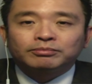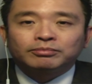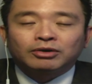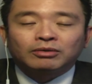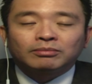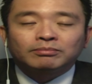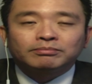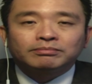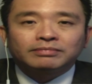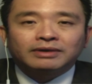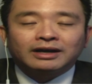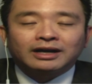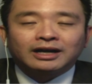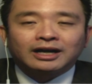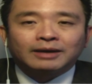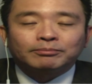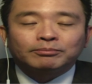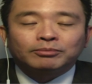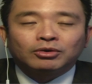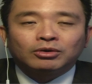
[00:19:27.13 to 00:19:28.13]

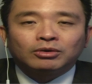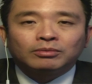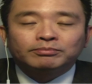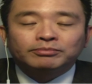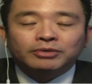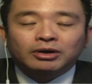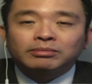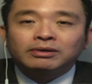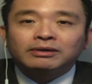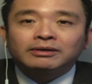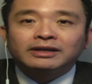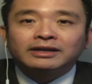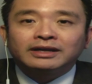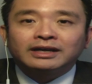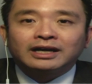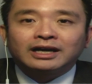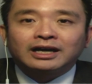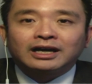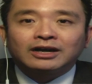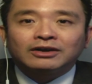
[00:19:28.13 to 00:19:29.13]
will probably
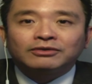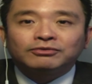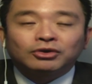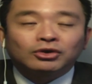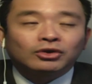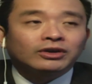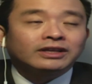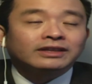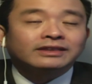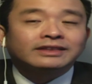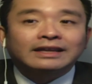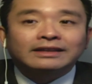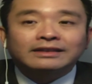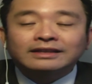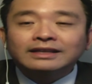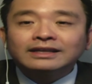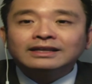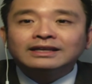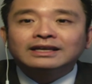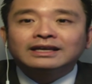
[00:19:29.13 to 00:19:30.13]
follow
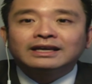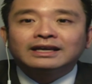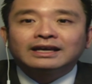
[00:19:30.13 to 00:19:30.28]
intently.